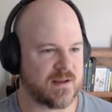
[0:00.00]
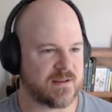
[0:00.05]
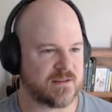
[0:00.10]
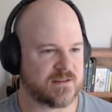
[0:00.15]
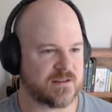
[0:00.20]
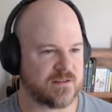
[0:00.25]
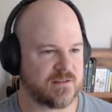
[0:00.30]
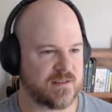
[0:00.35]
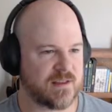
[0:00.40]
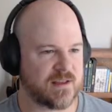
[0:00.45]

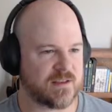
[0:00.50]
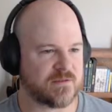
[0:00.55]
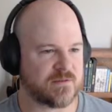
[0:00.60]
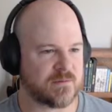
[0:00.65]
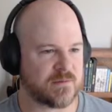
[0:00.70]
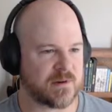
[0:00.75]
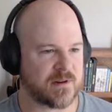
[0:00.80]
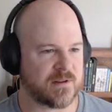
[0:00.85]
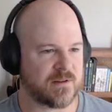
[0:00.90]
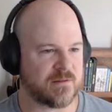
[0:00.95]
So that's what
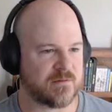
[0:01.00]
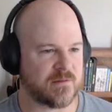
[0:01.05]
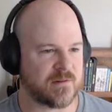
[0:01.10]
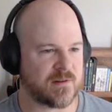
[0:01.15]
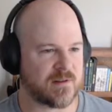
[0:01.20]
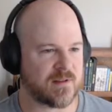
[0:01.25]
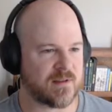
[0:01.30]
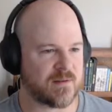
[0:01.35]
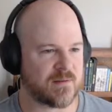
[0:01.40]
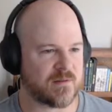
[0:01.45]
we're gonna do.
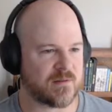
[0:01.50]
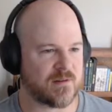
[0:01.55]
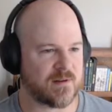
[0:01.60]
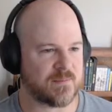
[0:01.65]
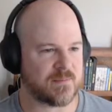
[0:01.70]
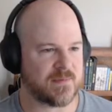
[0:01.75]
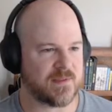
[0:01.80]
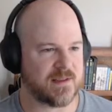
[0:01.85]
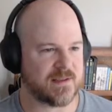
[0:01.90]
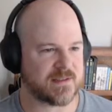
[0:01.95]
We're gonna grab
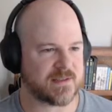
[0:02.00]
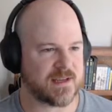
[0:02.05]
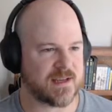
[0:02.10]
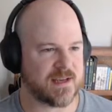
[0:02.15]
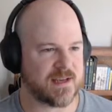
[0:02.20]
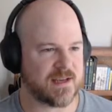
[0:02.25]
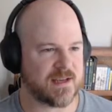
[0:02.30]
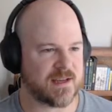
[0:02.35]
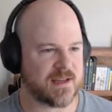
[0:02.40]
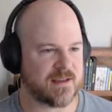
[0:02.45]
this
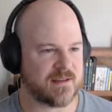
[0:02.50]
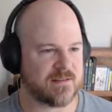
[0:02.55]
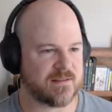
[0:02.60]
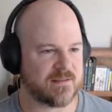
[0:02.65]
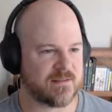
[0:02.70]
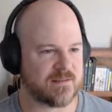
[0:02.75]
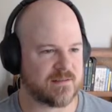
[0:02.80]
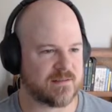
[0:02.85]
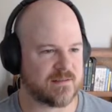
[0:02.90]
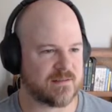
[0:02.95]
guy
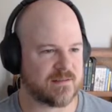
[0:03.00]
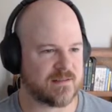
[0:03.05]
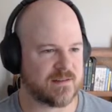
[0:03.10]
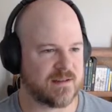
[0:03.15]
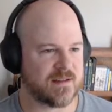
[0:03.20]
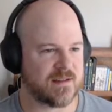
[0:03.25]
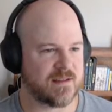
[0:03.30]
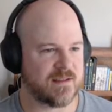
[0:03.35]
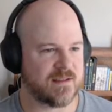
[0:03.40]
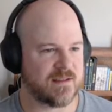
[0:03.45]

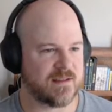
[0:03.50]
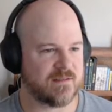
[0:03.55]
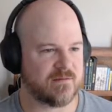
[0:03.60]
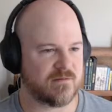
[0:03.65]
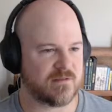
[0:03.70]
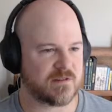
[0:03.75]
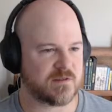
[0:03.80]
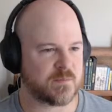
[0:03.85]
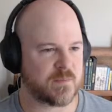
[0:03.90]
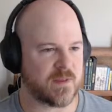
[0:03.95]

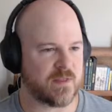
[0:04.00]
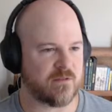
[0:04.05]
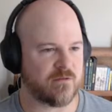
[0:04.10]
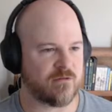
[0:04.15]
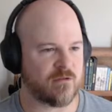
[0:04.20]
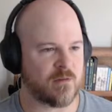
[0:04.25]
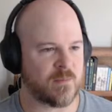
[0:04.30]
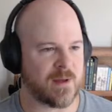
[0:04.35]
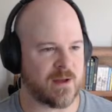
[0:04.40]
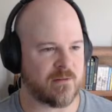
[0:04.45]
in the
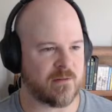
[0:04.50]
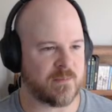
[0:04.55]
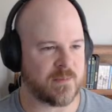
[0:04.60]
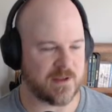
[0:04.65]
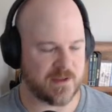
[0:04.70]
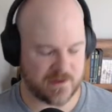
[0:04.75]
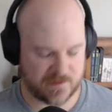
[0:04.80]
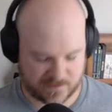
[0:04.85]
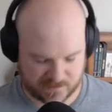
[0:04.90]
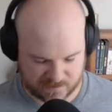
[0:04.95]
format we've
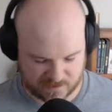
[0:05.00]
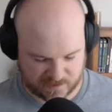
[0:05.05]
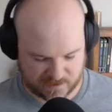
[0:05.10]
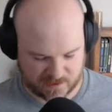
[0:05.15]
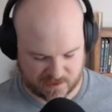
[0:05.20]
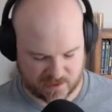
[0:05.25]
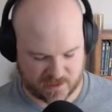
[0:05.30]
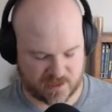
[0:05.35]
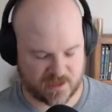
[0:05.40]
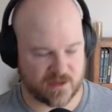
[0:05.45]
been using
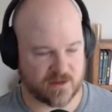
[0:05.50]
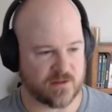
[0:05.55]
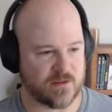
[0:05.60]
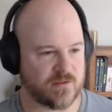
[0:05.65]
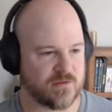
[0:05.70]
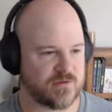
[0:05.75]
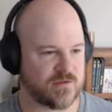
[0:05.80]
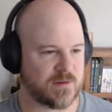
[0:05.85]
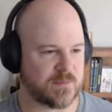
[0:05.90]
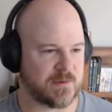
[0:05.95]
and
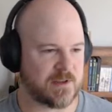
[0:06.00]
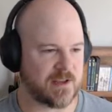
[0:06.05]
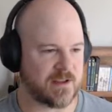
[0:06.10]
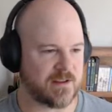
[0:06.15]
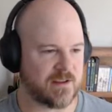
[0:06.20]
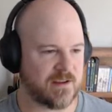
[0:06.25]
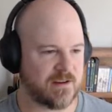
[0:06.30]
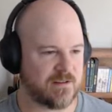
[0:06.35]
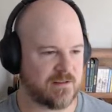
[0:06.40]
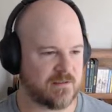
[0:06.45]
drop it down
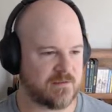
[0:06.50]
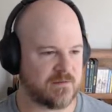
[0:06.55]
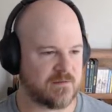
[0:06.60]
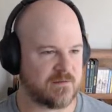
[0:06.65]
here.